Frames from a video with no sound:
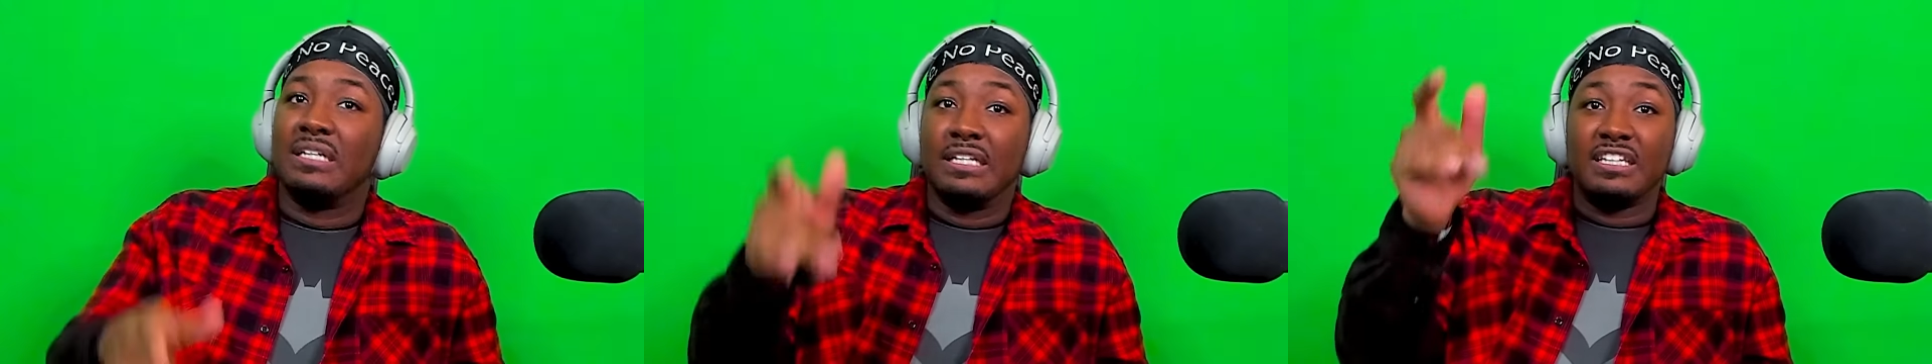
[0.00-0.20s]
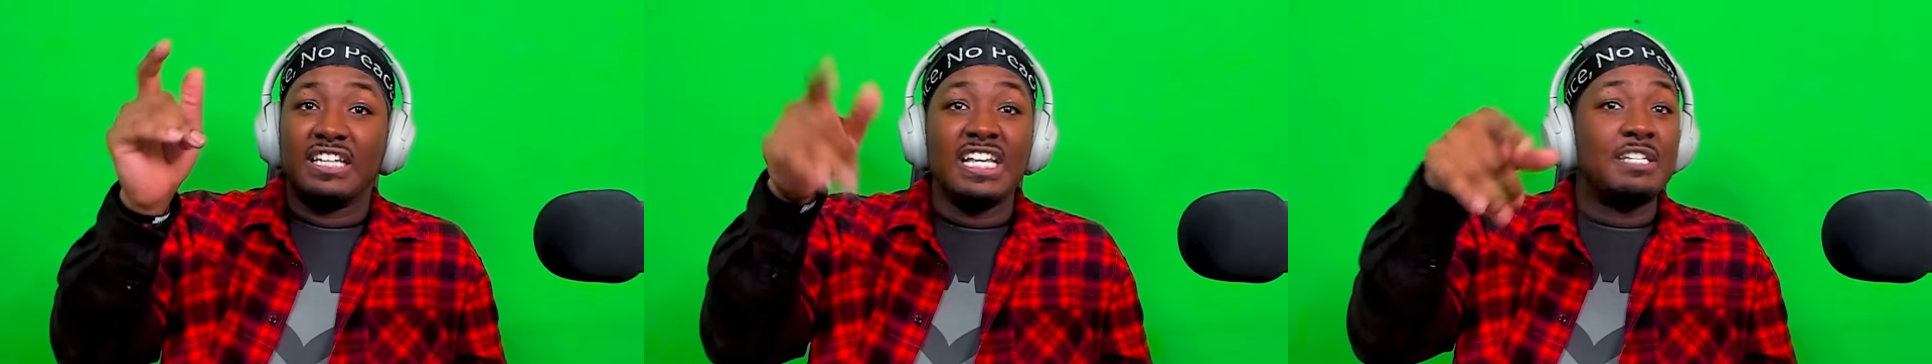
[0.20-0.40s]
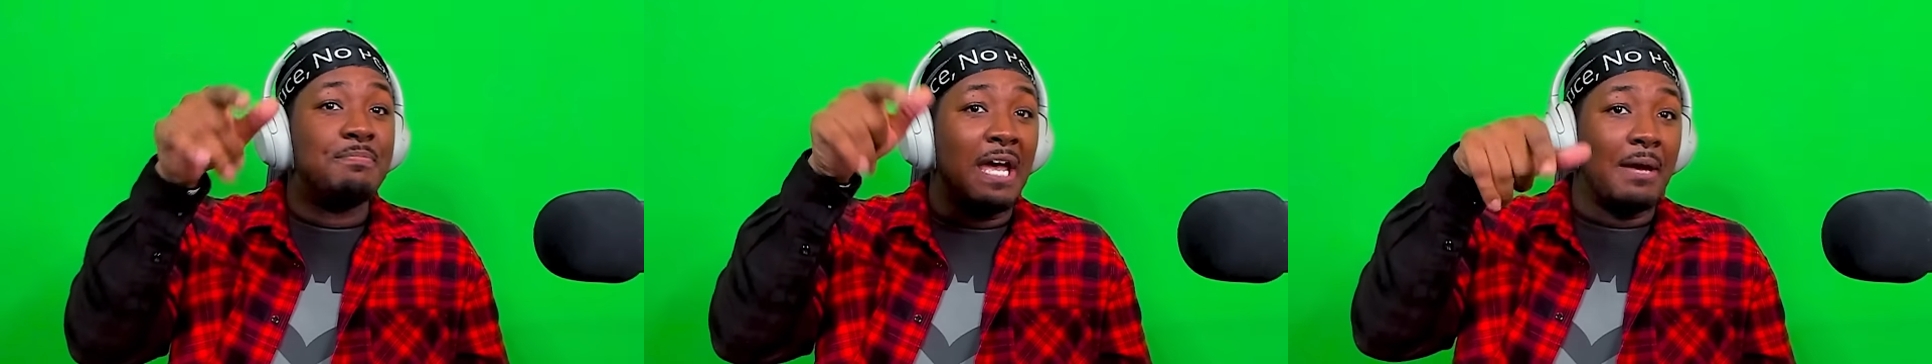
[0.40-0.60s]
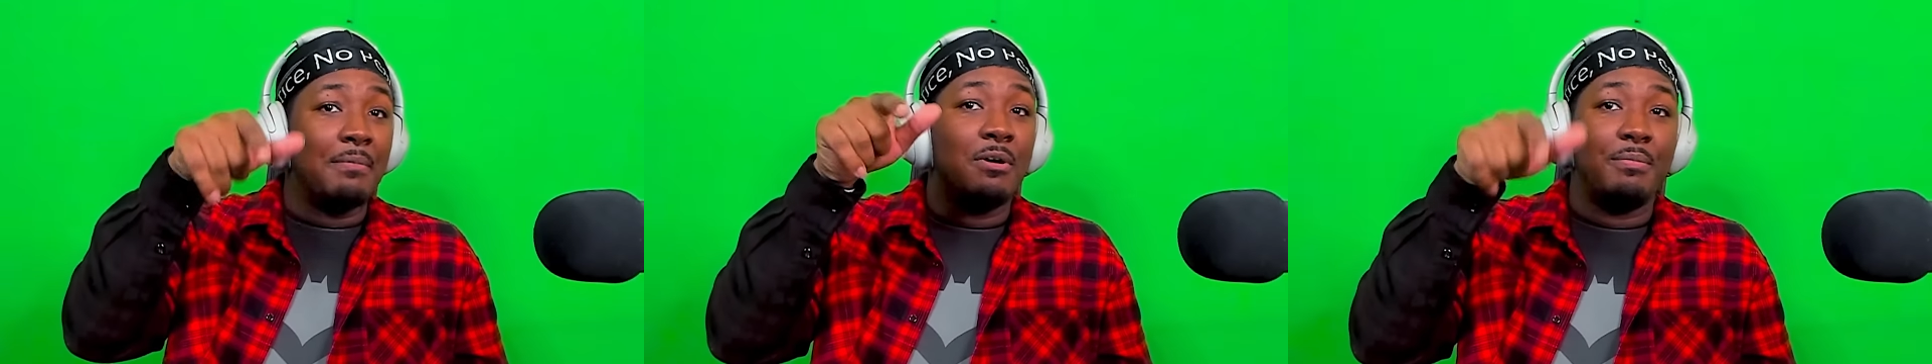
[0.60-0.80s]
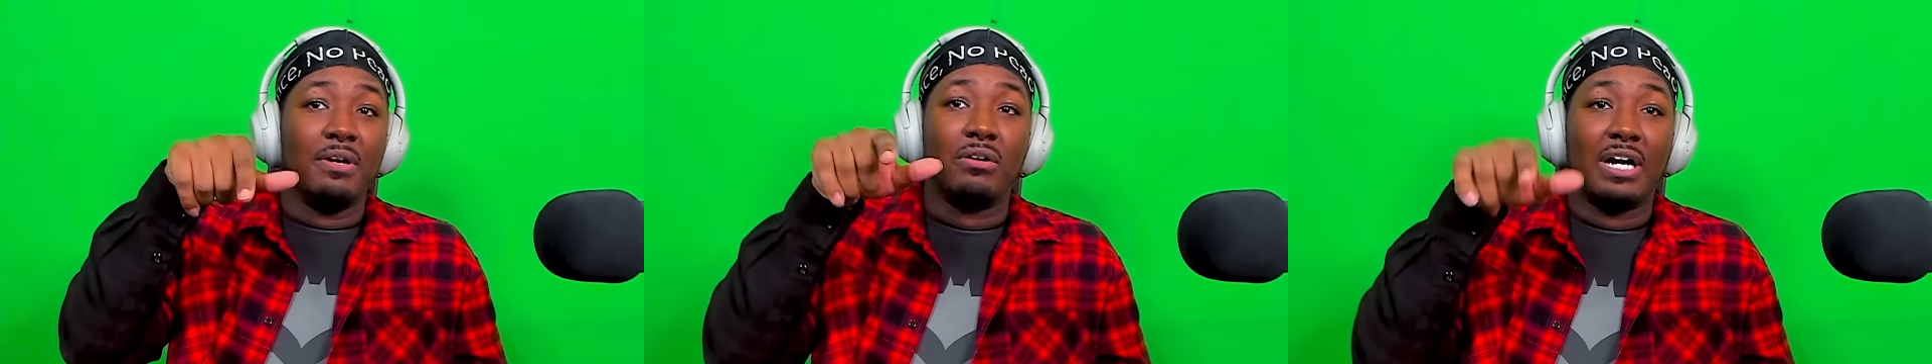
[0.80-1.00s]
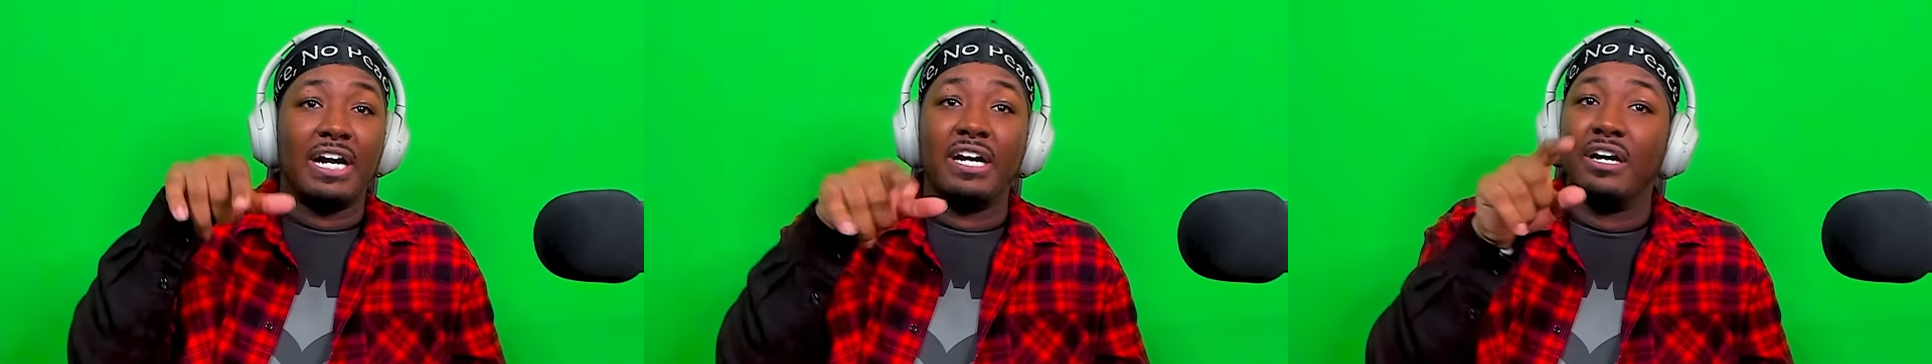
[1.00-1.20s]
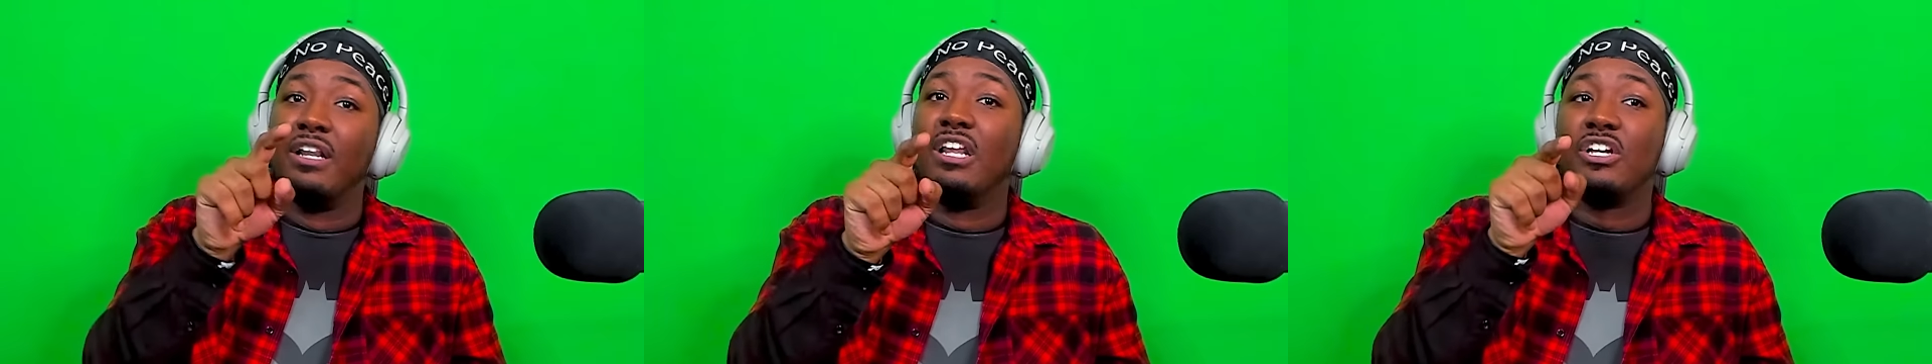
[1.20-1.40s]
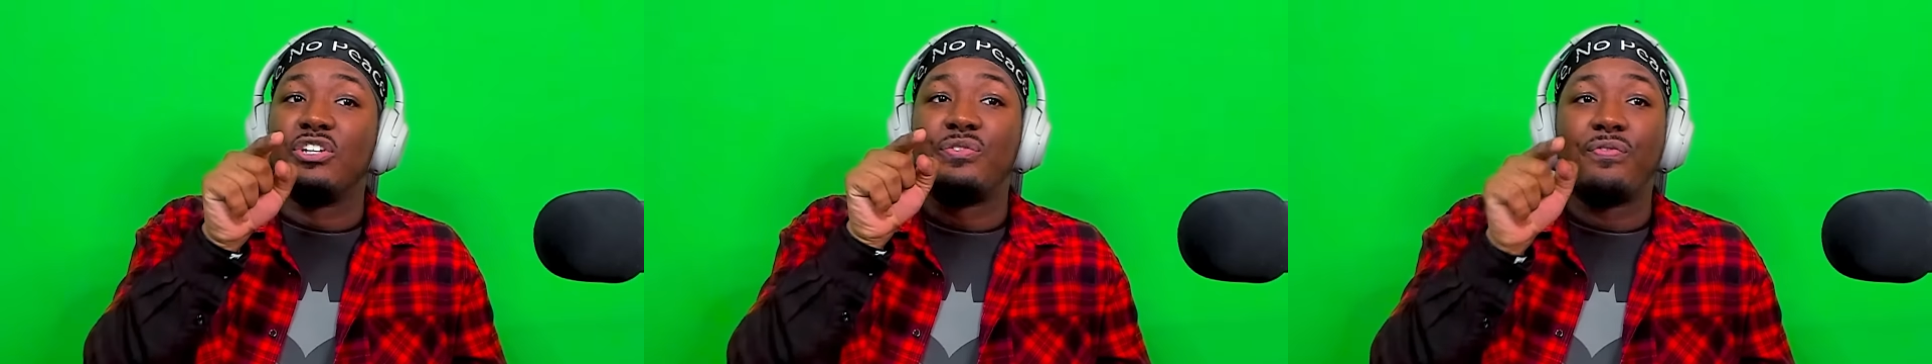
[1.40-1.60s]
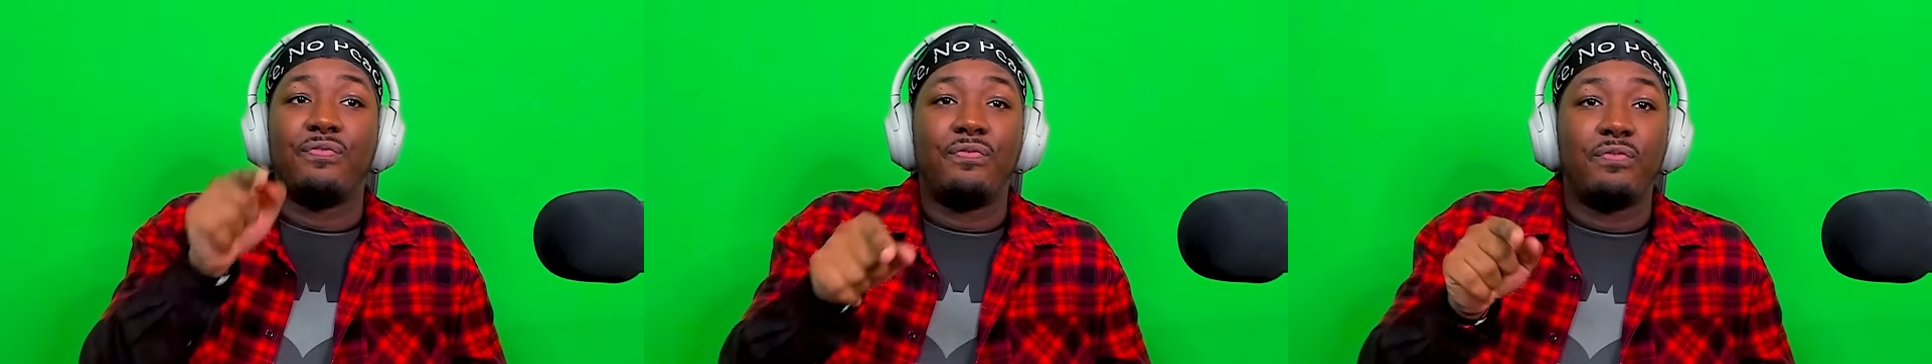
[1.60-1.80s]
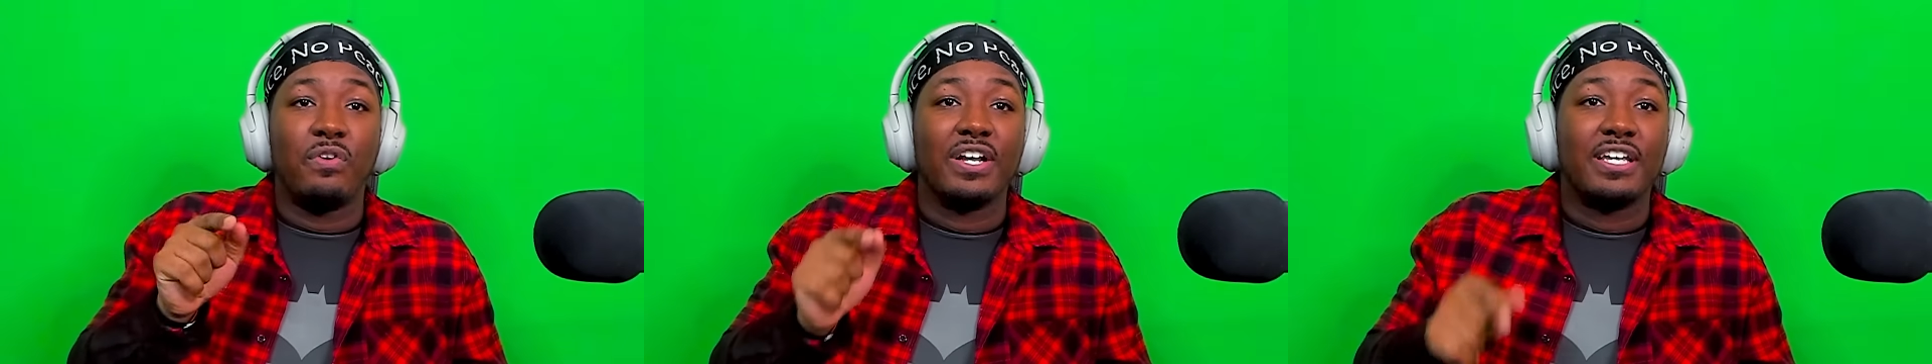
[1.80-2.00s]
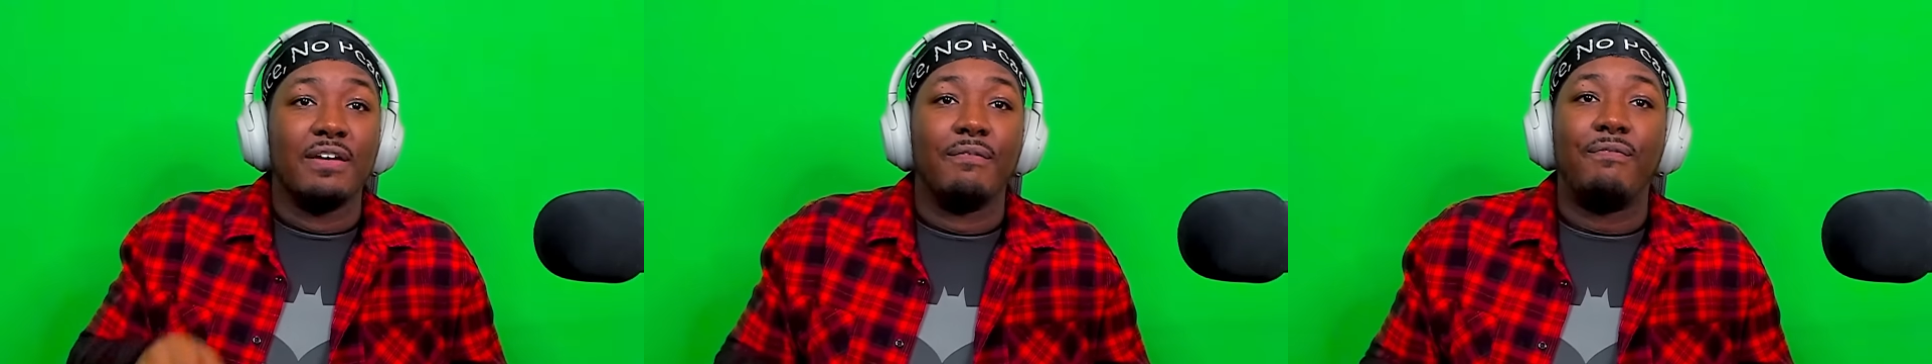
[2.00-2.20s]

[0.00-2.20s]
This Batmobile right here looks freaking